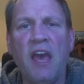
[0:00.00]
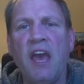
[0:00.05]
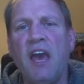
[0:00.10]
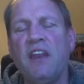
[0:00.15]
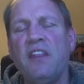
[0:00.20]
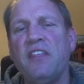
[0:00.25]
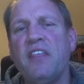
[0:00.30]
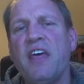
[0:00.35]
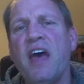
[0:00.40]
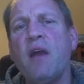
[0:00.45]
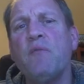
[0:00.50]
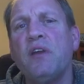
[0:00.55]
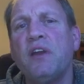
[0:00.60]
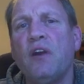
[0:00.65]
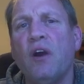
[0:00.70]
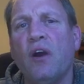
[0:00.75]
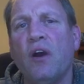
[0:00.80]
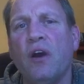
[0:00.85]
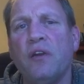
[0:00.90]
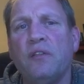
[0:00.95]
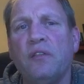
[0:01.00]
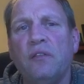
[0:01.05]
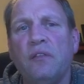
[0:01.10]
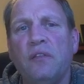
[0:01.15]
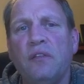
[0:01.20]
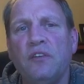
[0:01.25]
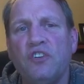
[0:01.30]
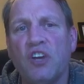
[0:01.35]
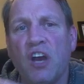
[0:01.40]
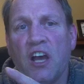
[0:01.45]
And in that regard,
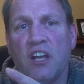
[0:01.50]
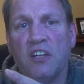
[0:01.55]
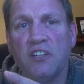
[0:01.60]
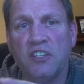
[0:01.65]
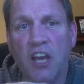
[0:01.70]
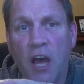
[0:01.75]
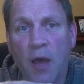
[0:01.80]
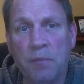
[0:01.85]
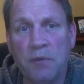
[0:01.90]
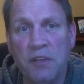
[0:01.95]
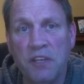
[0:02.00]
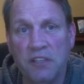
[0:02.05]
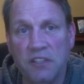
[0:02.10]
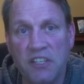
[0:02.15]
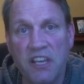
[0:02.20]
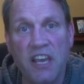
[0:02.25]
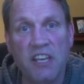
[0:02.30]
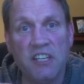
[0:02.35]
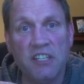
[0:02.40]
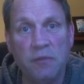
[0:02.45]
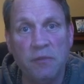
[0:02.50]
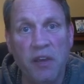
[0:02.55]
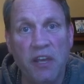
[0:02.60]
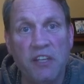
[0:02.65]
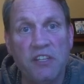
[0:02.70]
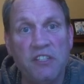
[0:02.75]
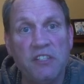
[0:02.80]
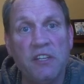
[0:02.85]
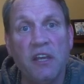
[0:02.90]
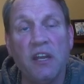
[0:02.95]
Johns Hopkins
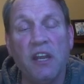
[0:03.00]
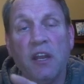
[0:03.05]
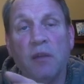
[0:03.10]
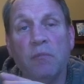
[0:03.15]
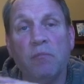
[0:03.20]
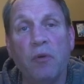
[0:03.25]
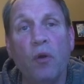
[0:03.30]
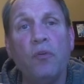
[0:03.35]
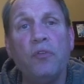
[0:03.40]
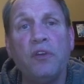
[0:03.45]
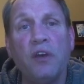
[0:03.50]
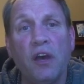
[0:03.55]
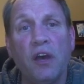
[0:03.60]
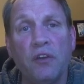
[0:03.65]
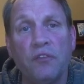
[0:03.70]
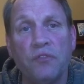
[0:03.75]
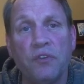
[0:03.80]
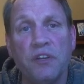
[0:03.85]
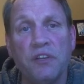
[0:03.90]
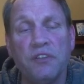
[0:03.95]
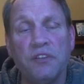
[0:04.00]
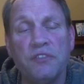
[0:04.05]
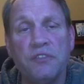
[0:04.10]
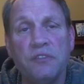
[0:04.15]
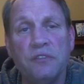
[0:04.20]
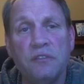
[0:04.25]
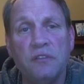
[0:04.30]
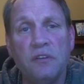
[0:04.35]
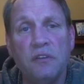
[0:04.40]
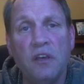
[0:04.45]
estimates that in both
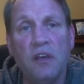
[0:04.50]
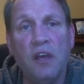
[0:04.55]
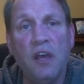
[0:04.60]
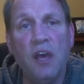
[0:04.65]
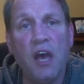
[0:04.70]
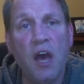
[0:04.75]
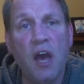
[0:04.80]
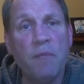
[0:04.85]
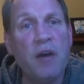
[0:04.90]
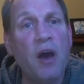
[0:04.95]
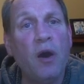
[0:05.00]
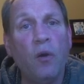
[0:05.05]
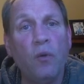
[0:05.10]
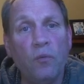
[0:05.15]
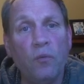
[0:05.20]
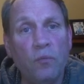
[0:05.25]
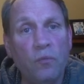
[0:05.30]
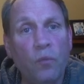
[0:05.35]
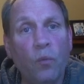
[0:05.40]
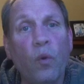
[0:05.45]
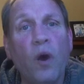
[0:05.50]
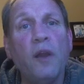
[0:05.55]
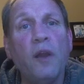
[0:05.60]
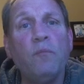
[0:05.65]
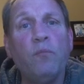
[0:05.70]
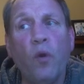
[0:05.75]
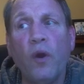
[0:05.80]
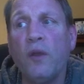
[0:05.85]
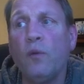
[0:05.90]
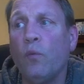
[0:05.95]
countries, about
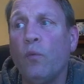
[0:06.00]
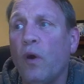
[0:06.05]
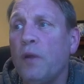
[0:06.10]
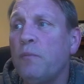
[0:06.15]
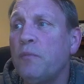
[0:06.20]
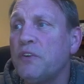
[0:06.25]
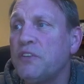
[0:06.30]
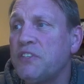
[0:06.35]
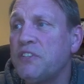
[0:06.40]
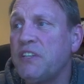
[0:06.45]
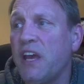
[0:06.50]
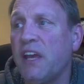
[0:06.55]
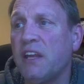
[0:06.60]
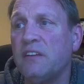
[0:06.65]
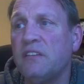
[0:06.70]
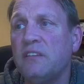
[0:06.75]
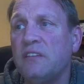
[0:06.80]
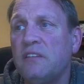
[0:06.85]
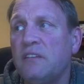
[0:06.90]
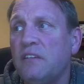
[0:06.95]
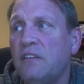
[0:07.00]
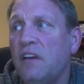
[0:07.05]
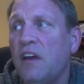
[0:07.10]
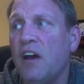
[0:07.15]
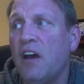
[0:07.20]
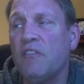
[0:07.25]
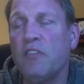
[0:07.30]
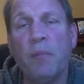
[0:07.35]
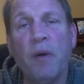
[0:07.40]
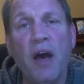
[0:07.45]
1.1%
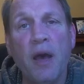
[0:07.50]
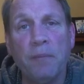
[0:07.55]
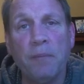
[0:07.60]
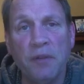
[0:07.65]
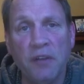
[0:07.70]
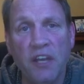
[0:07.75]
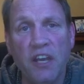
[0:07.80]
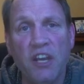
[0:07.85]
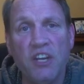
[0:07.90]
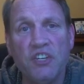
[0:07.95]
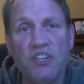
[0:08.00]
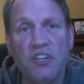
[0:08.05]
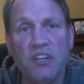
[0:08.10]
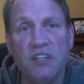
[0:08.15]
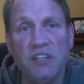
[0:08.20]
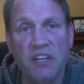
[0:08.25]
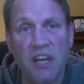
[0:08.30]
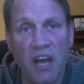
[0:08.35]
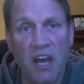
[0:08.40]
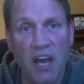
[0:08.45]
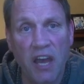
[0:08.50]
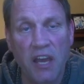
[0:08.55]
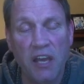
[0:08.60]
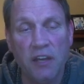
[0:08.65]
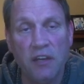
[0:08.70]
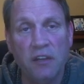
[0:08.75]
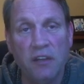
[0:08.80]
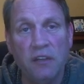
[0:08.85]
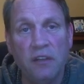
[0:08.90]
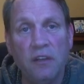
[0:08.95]
of the population
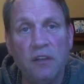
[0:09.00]
died